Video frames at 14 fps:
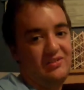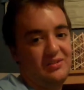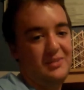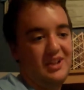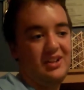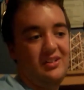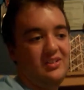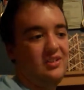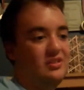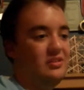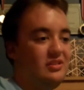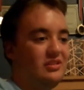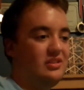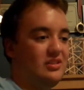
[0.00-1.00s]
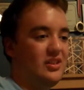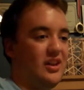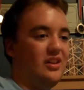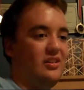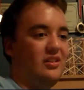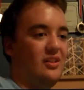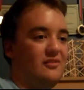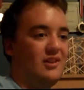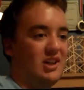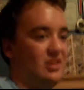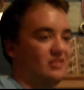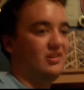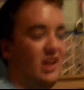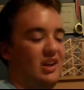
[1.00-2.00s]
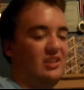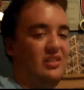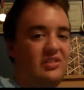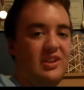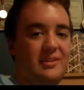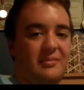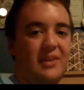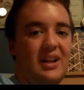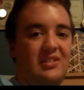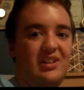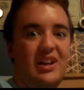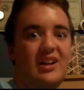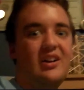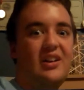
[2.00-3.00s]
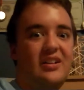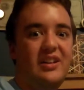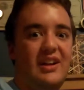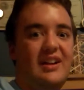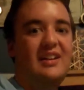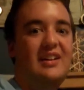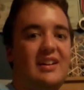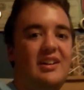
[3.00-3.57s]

for me to do other than walk around and sit in my chair all day.